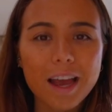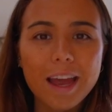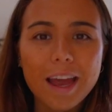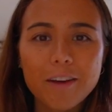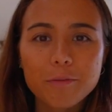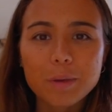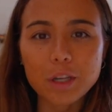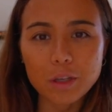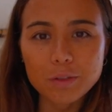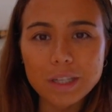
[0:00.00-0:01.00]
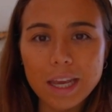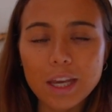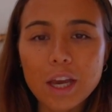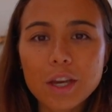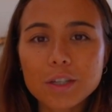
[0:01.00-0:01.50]
I have been using
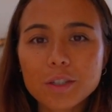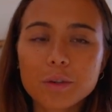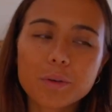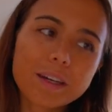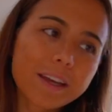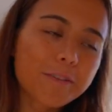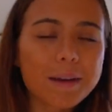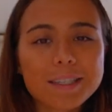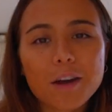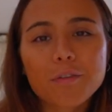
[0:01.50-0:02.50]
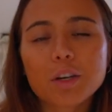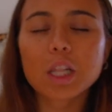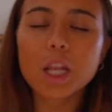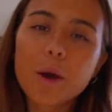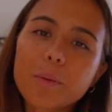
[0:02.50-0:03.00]
to give myself
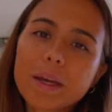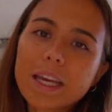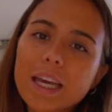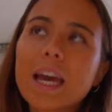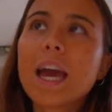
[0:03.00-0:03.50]
glowy,